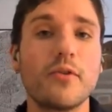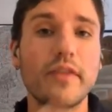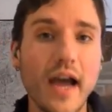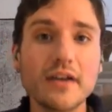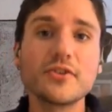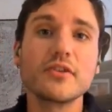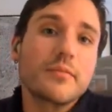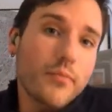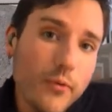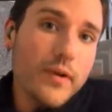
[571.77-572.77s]
with
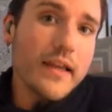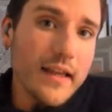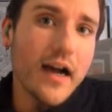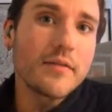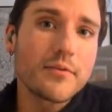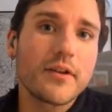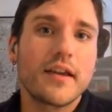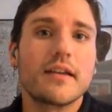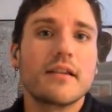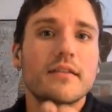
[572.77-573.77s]
actually pretty
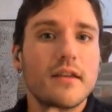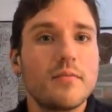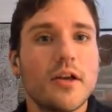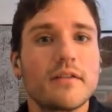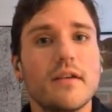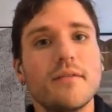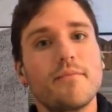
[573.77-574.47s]
complicated schemas.